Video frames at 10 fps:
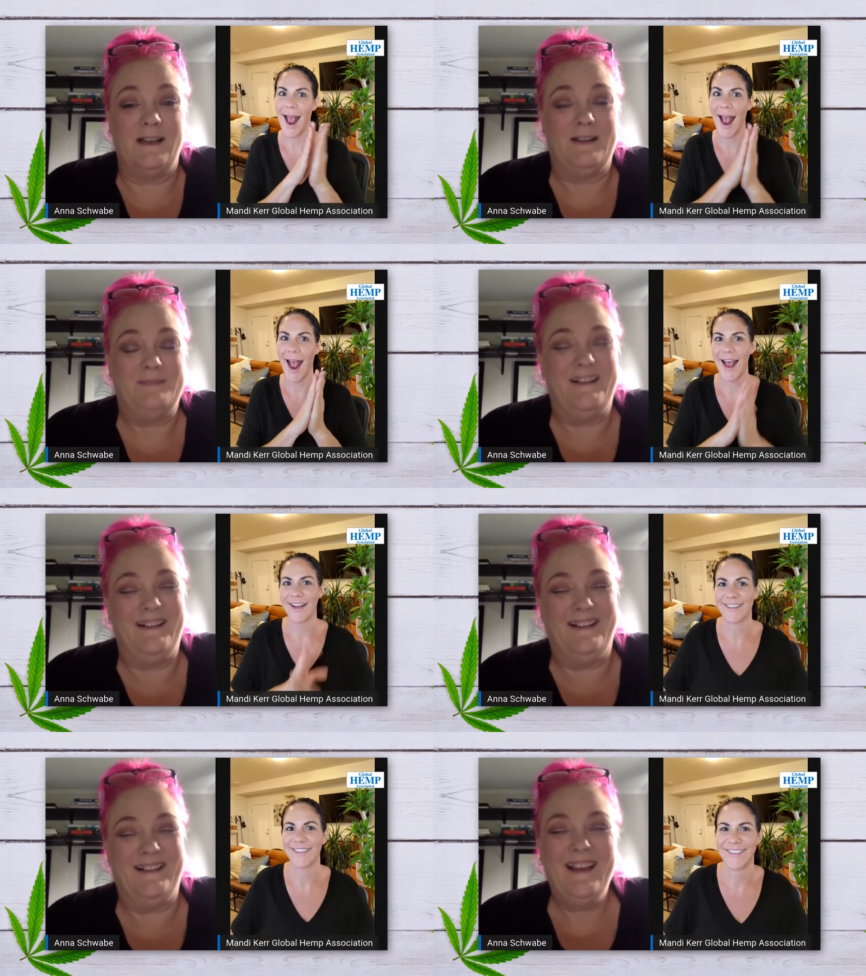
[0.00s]
Speaker 1: um,
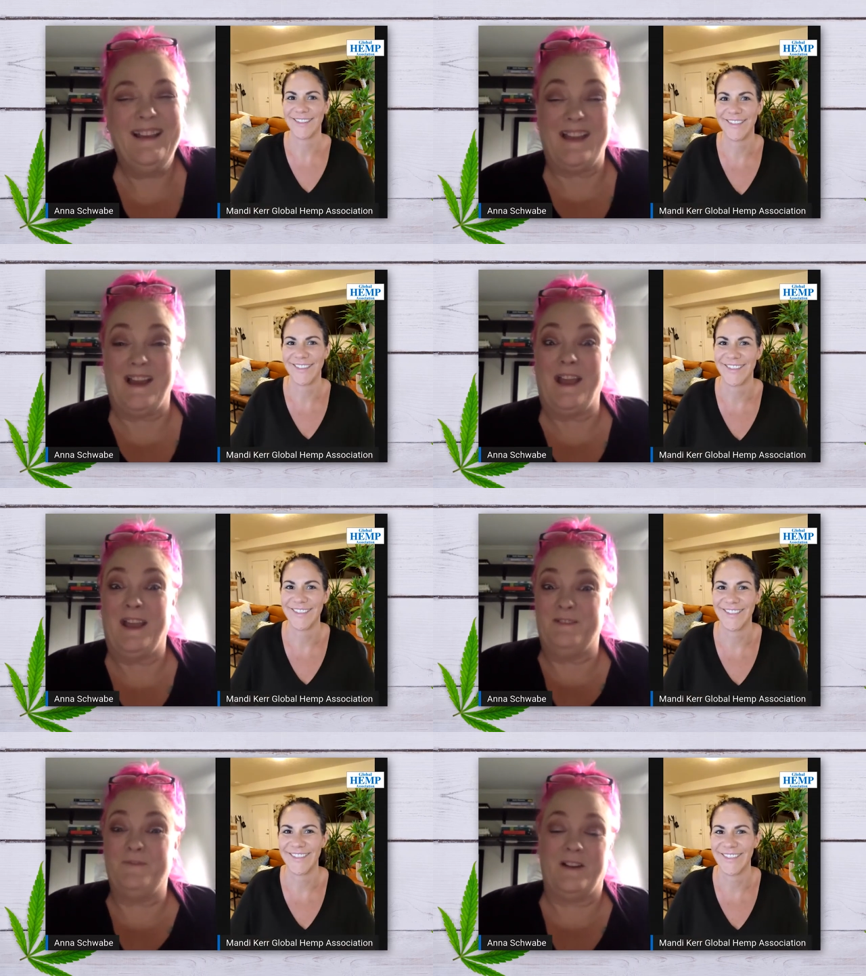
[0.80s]
yeah,
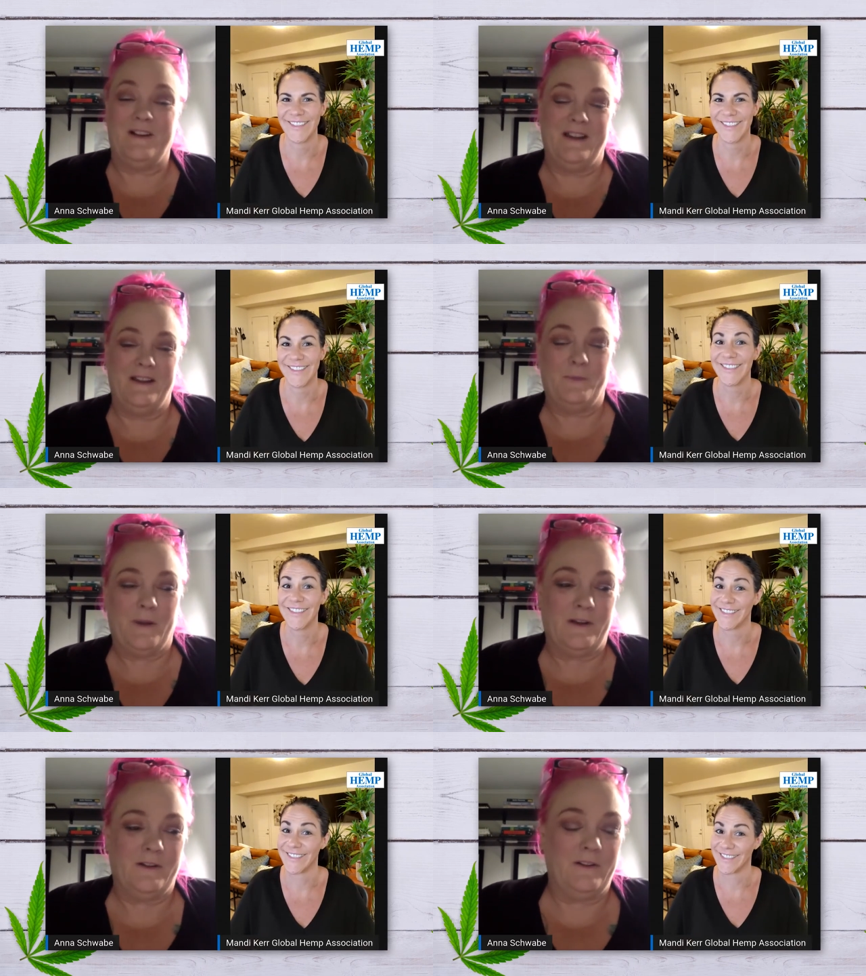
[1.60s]
and very
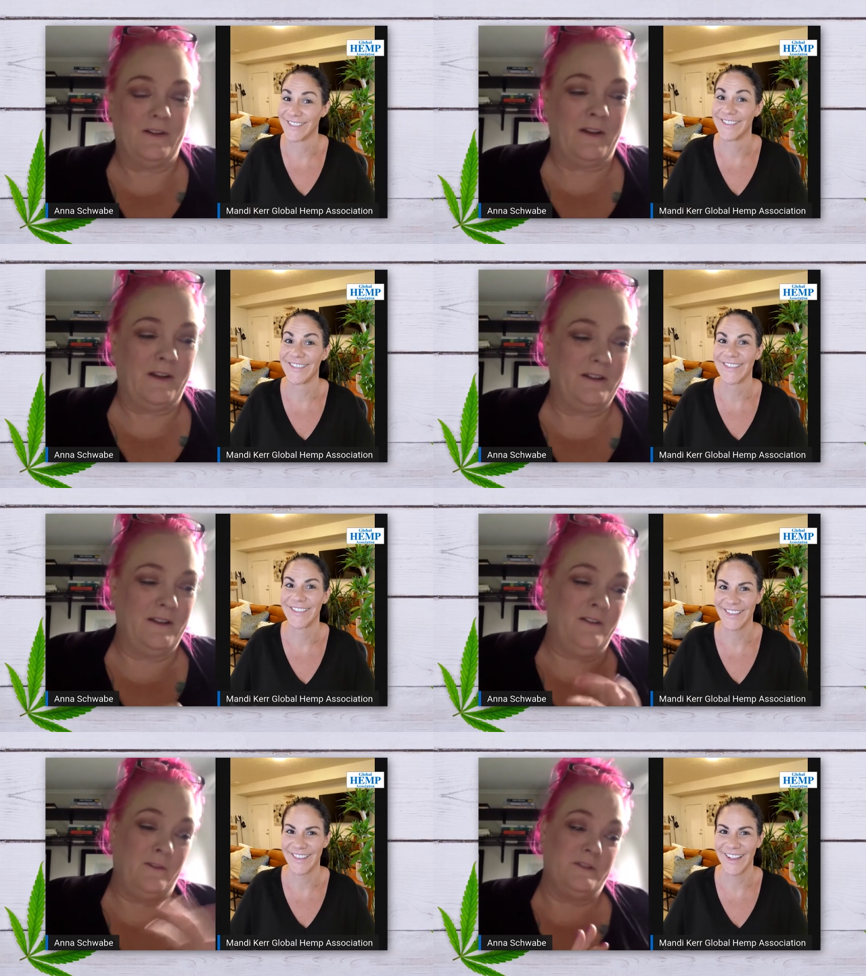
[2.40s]
well, uh,
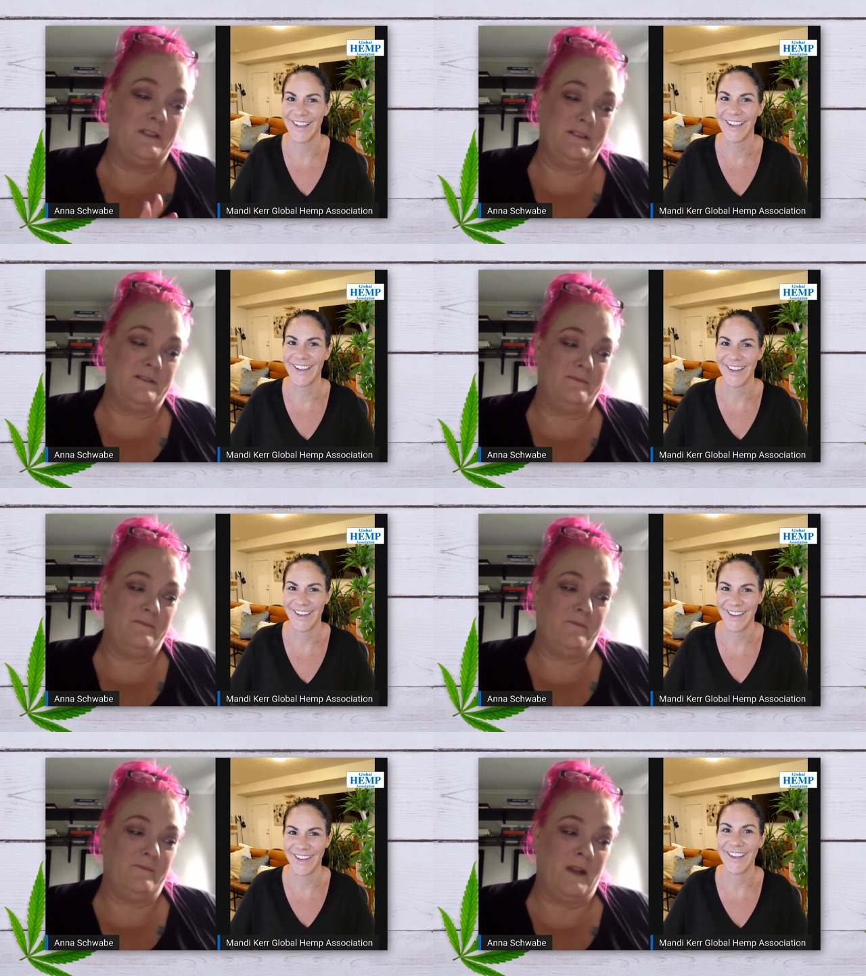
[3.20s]
you know, she's
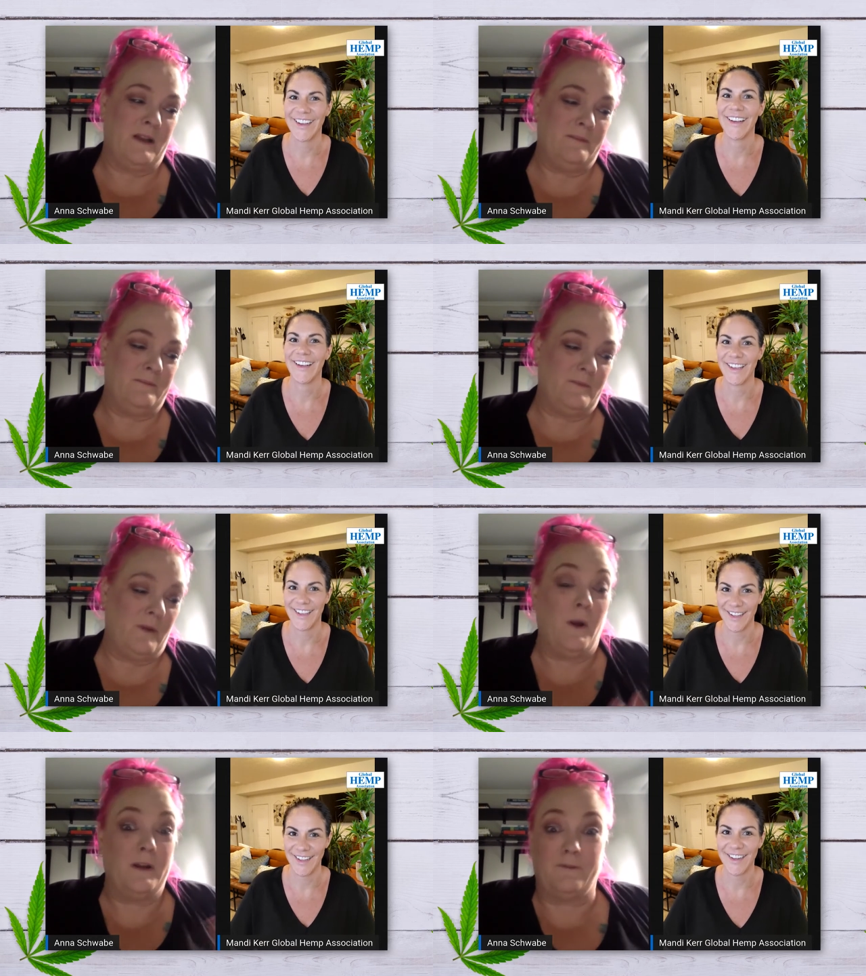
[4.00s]
um,
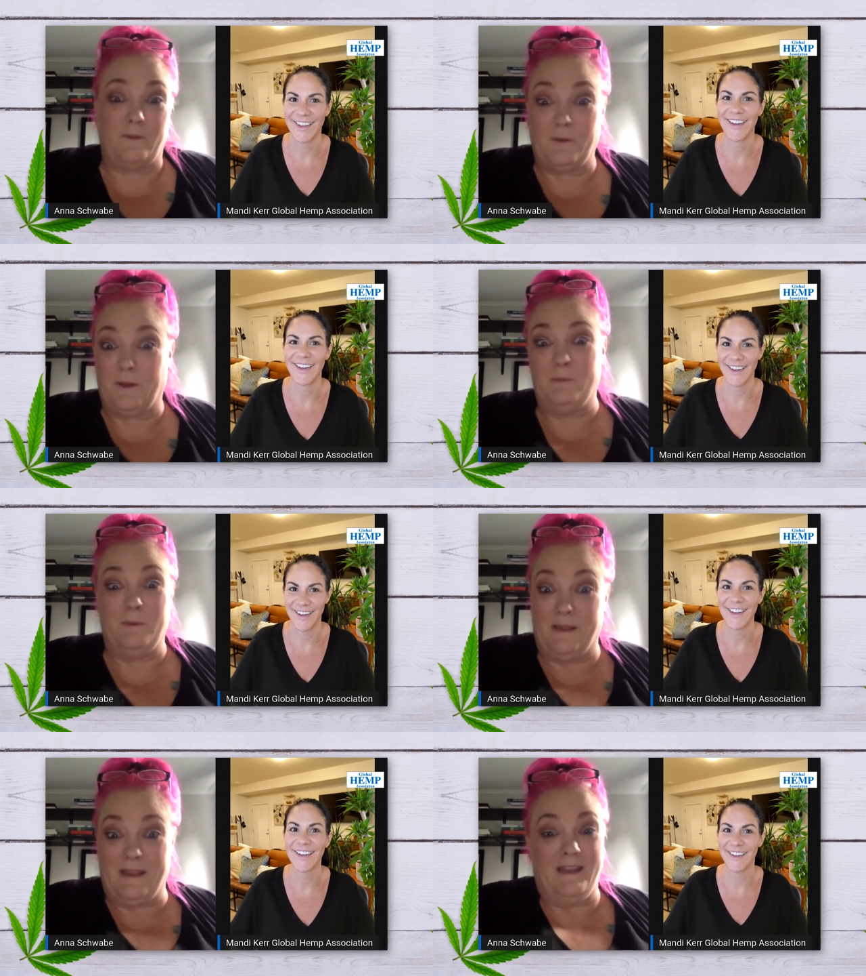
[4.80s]
a wonderful
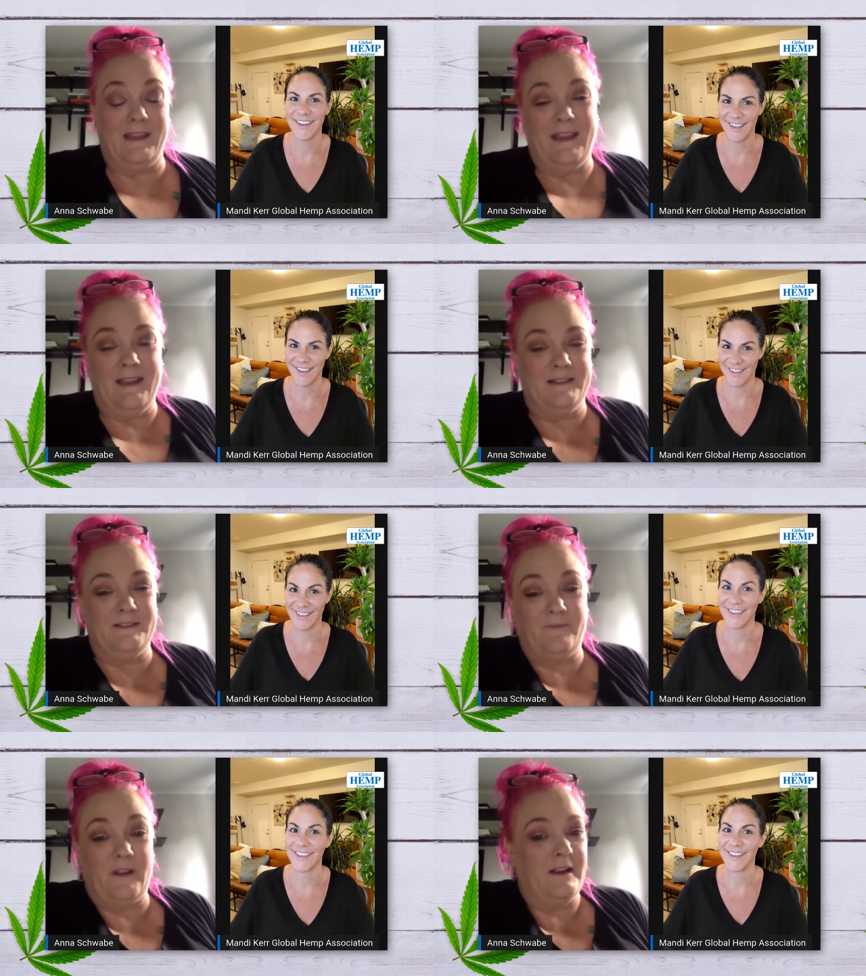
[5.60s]
human being
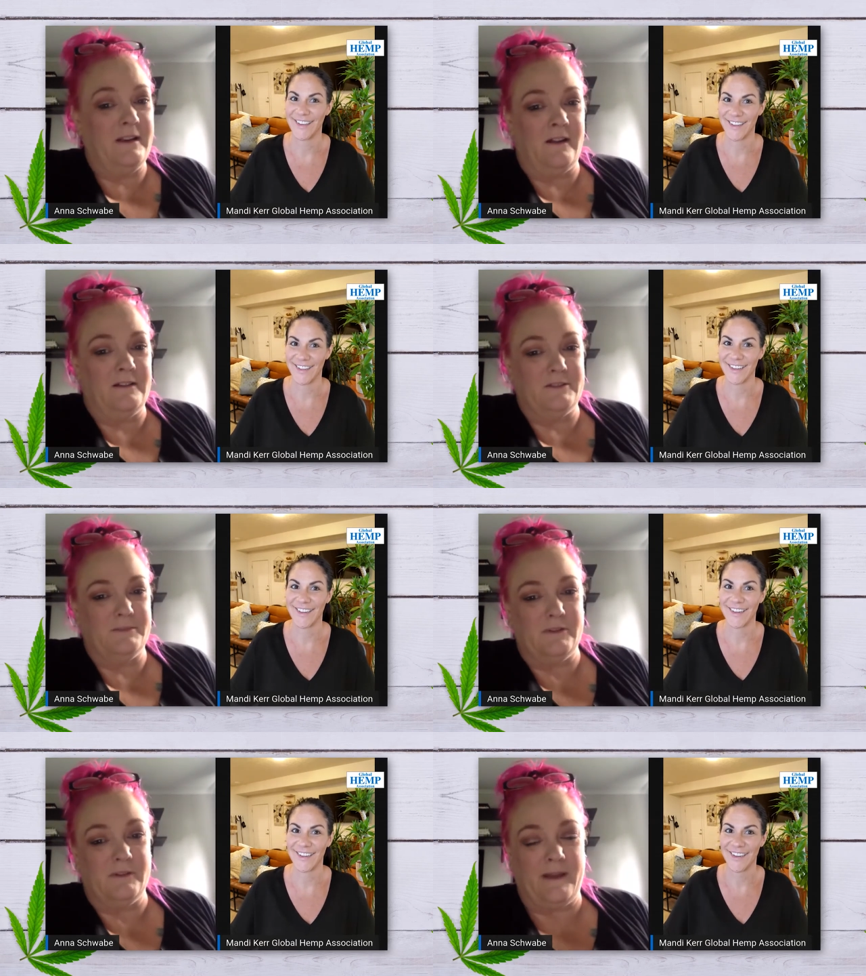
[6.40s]
and very
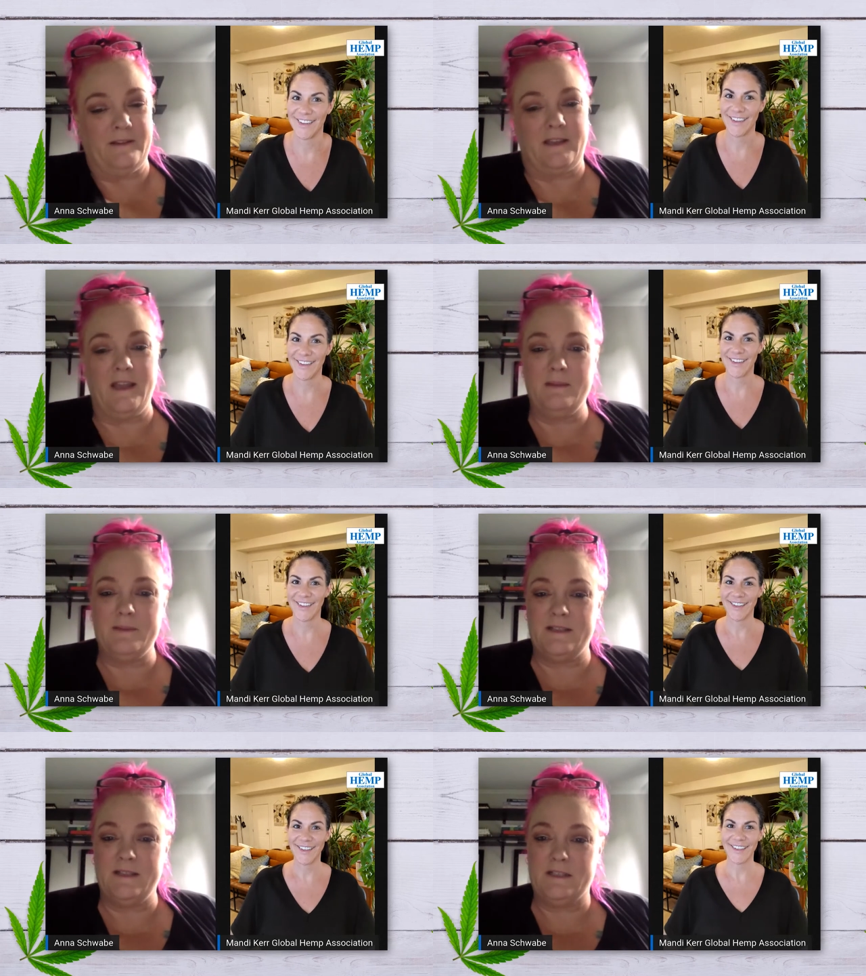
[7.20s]
knowledgeable about the
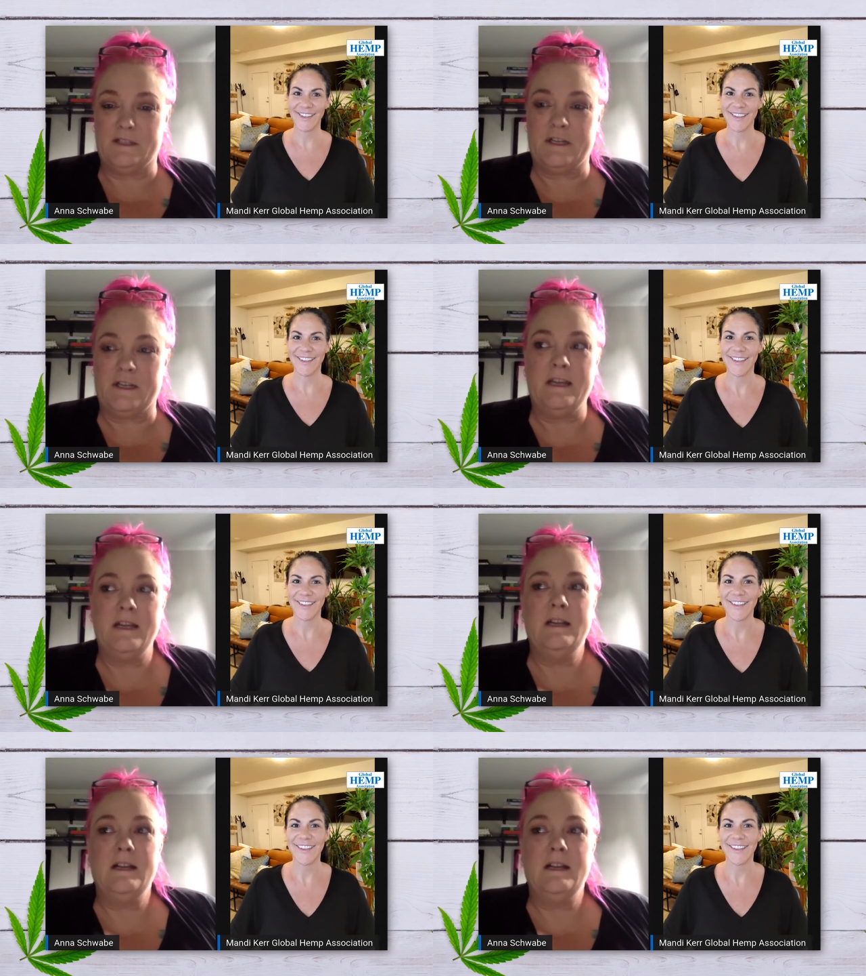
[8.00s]
cannabis industry.